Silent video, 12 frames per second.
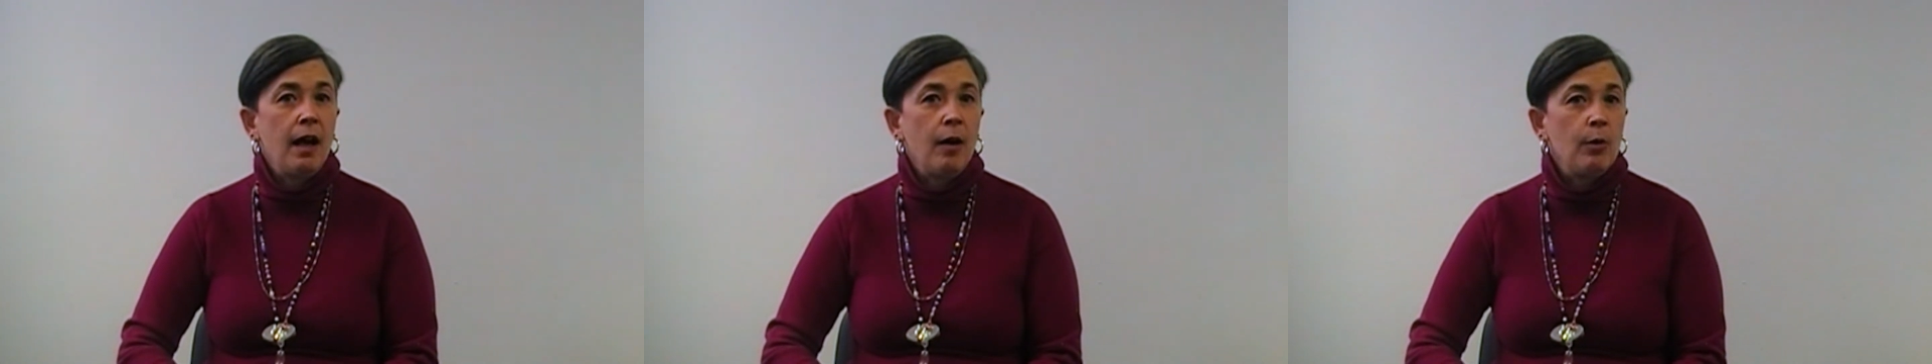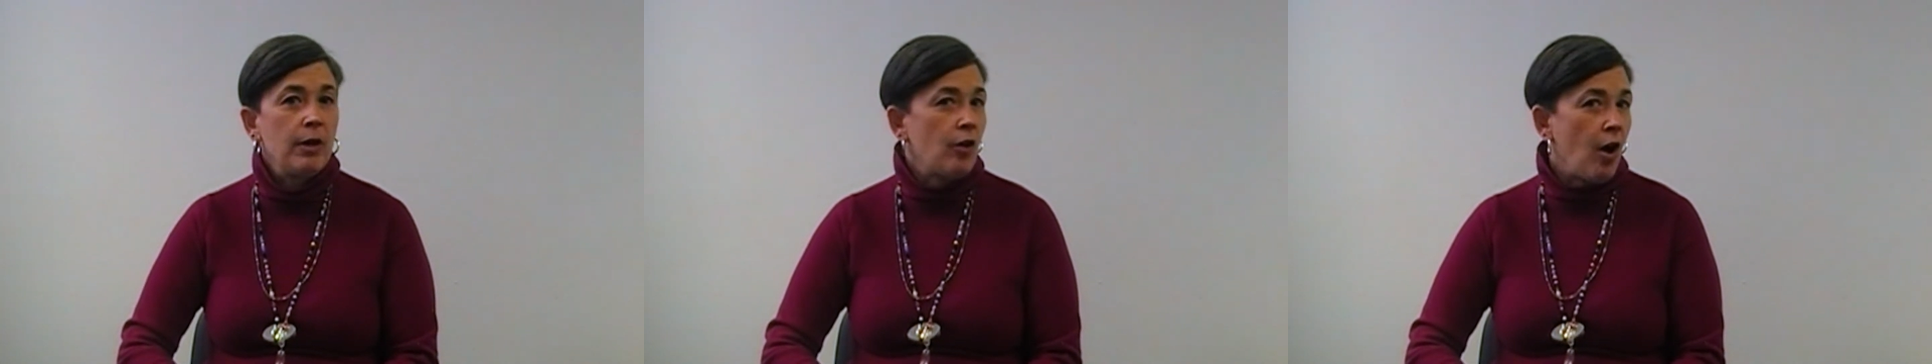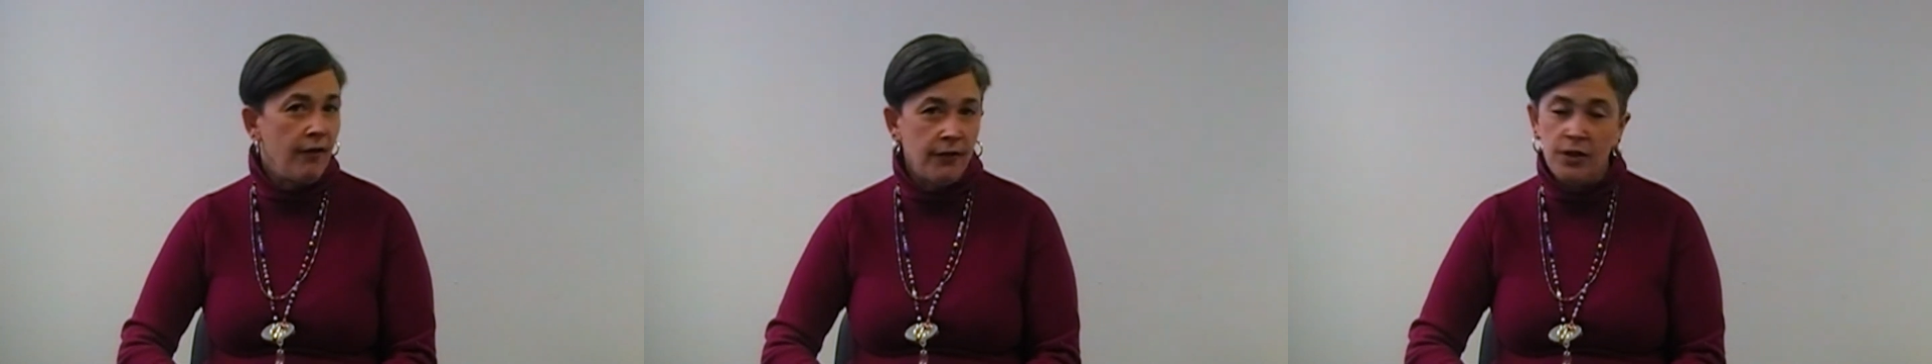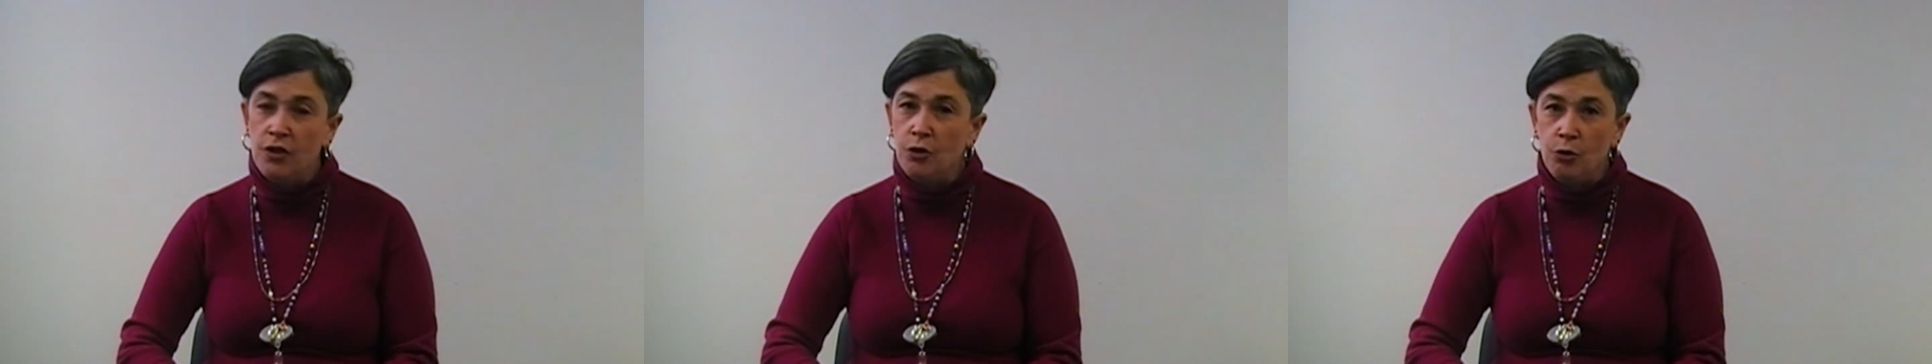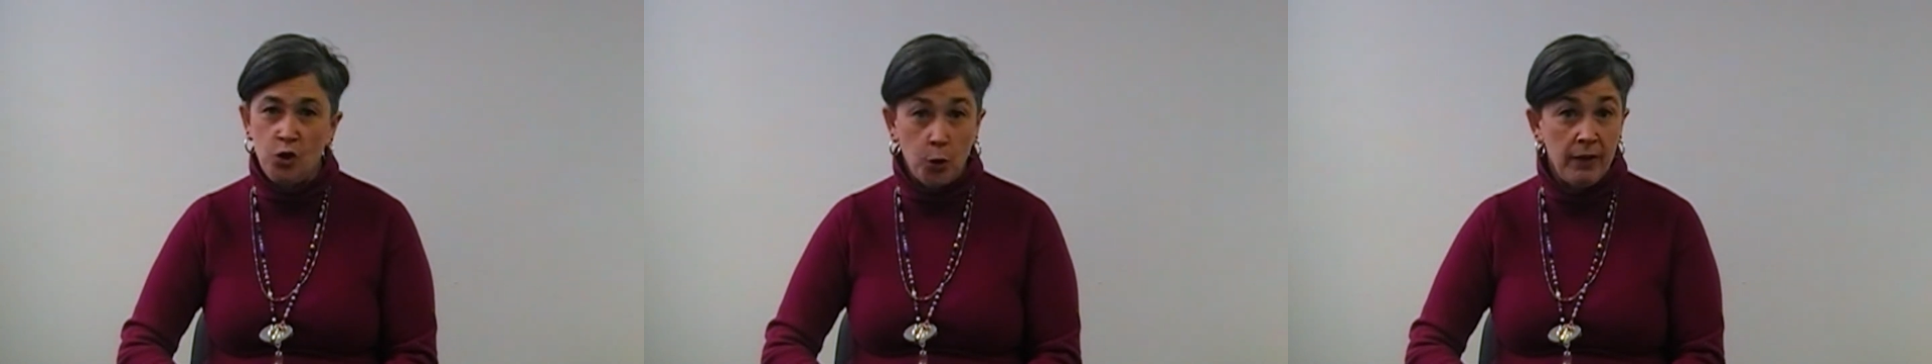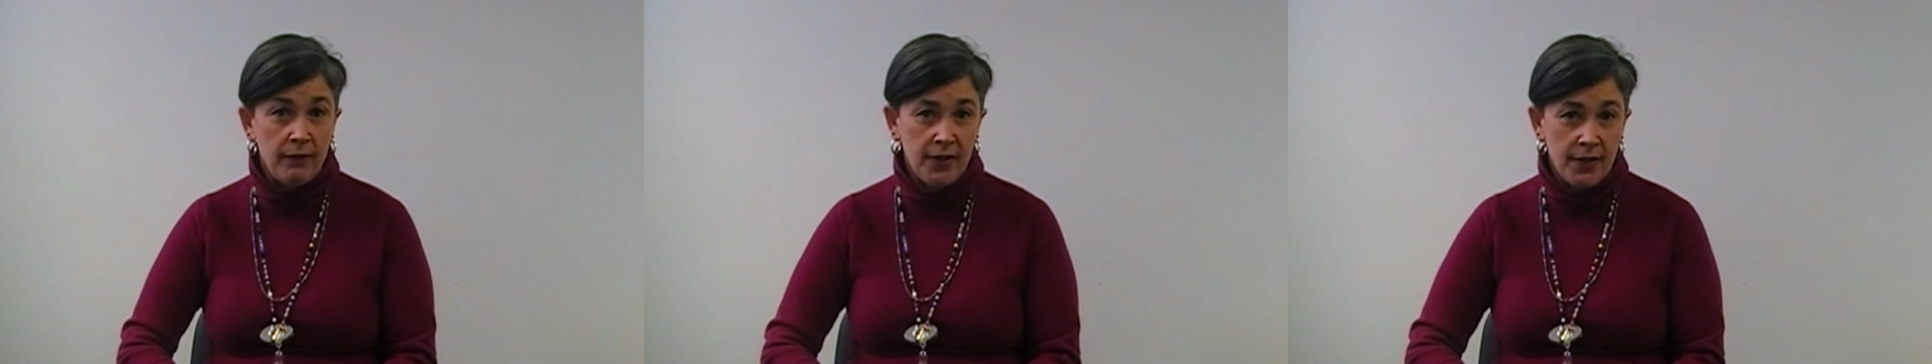we often do
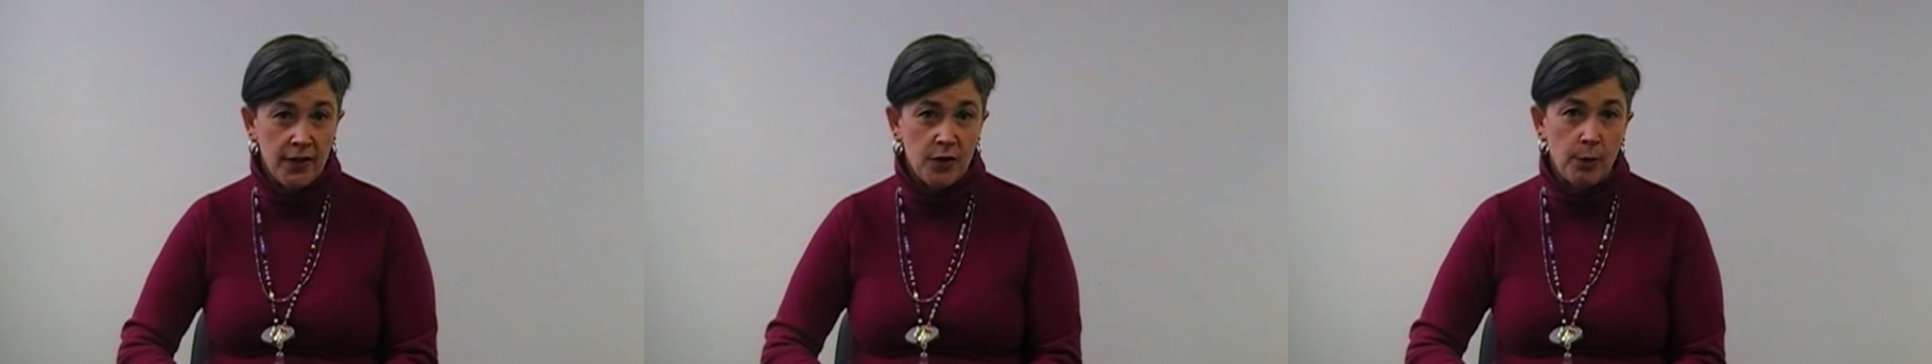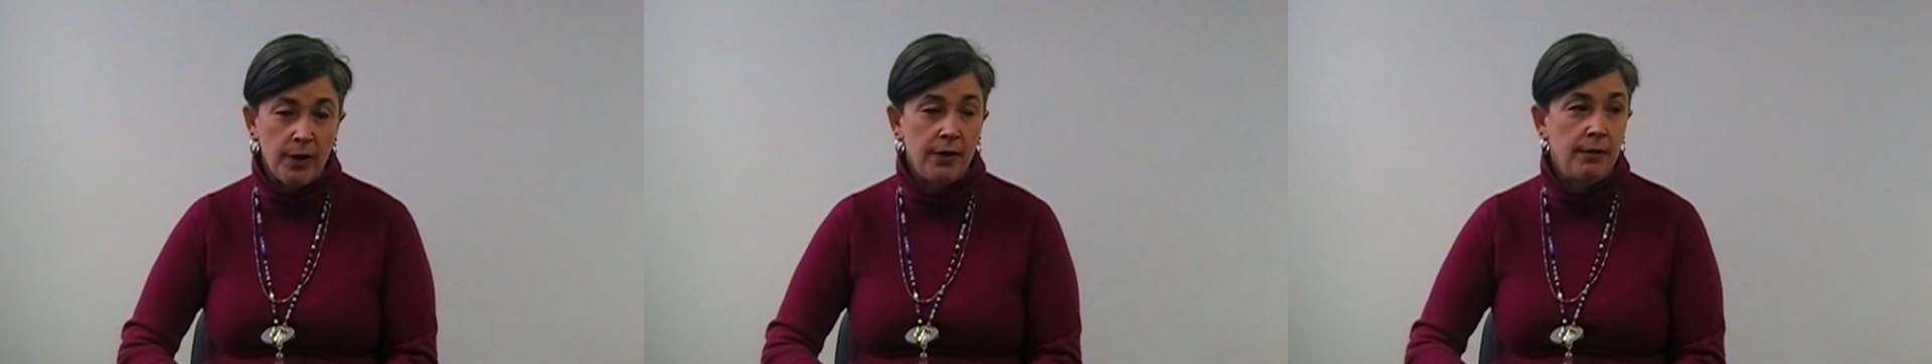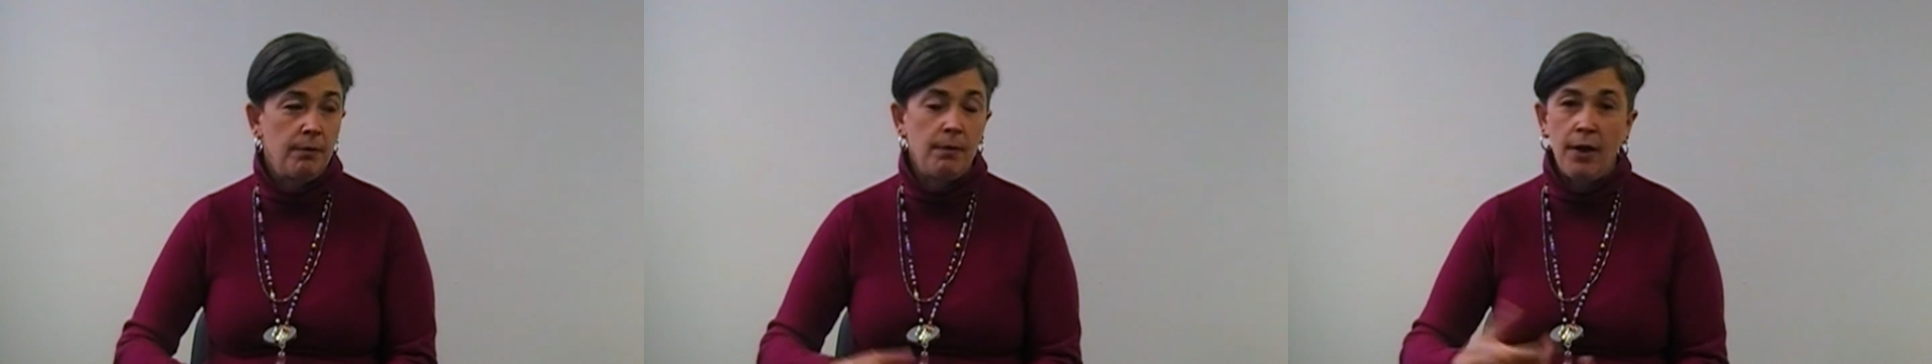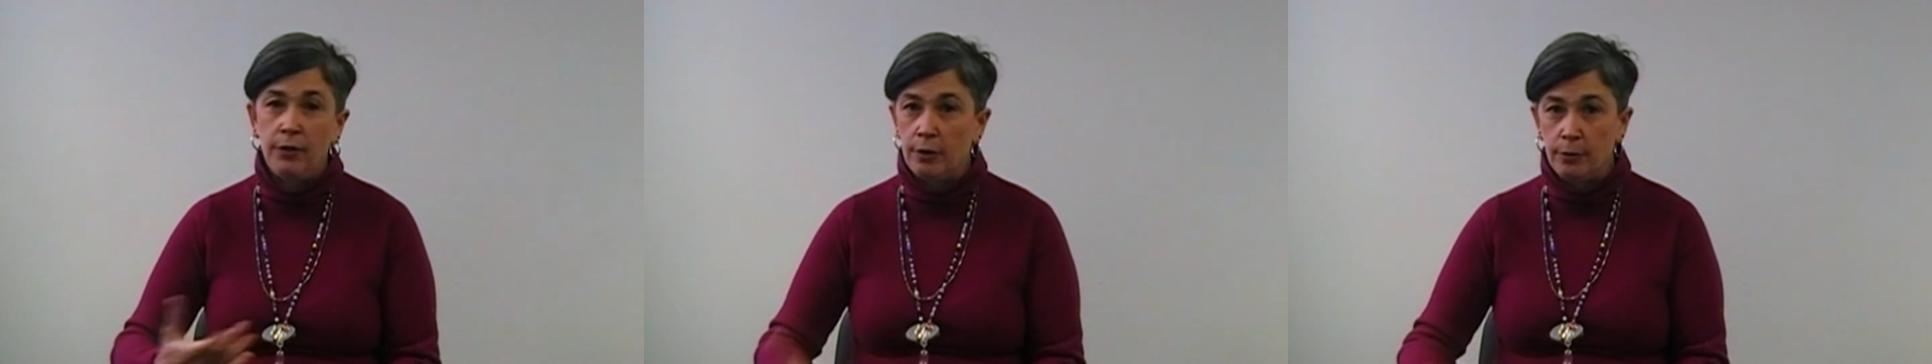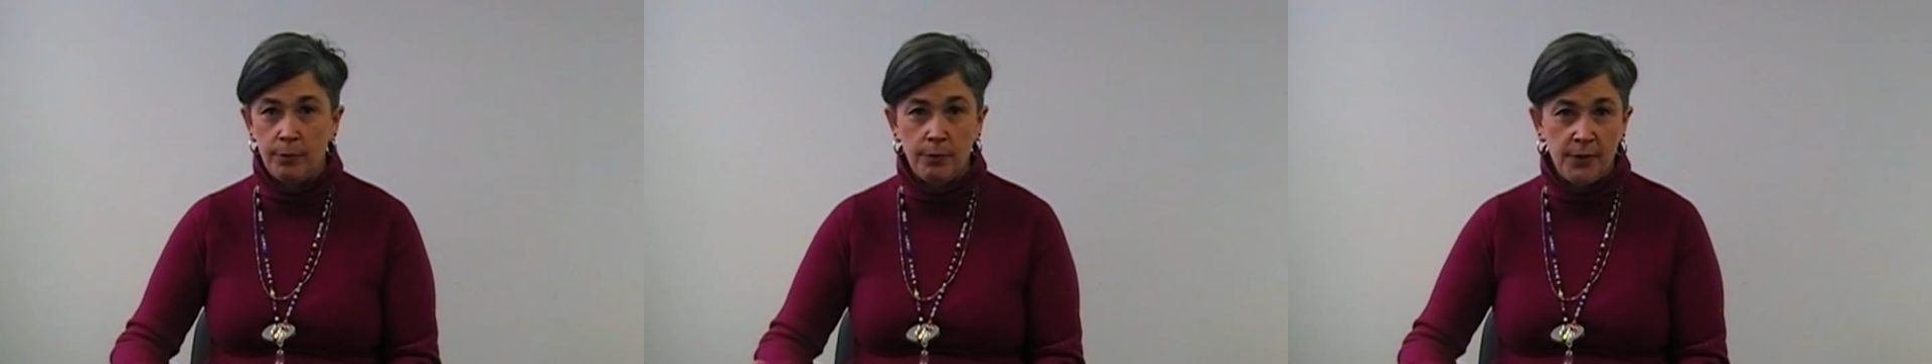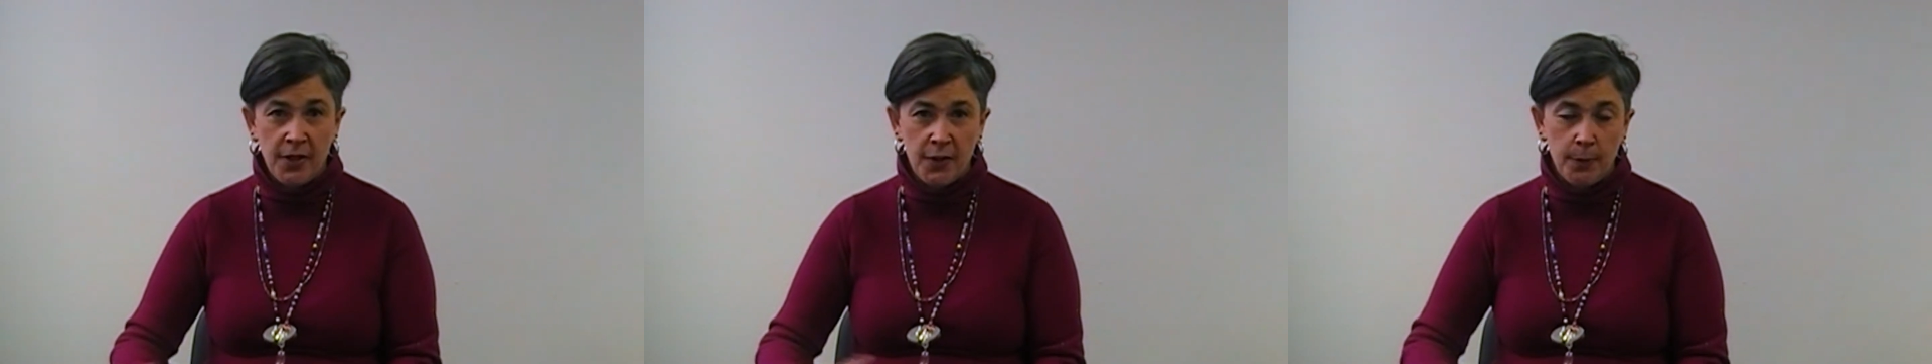joint visits with other
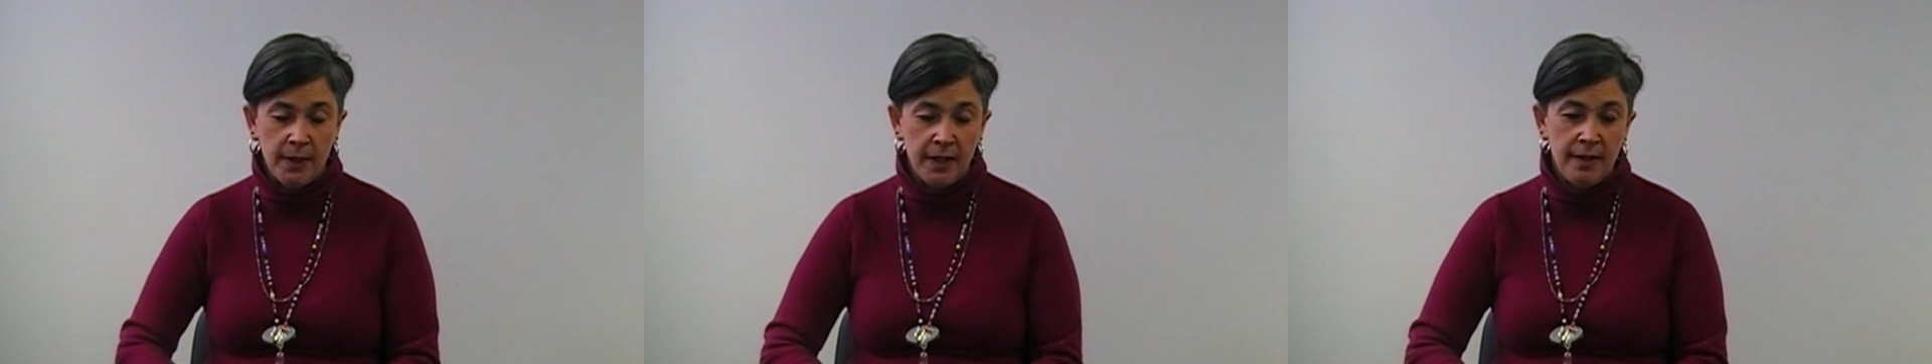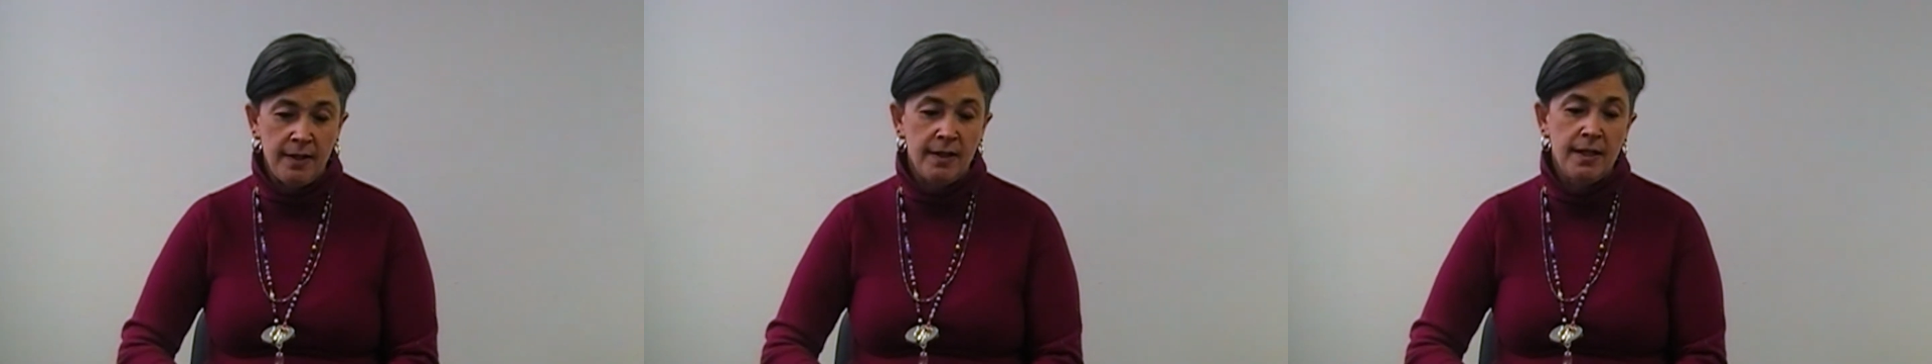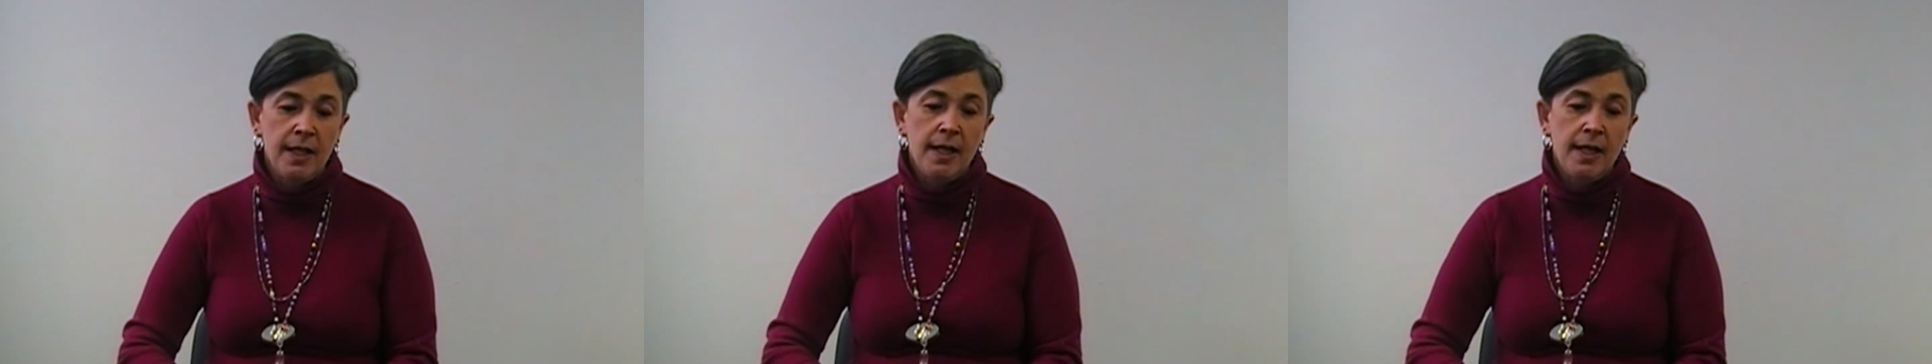disciplines.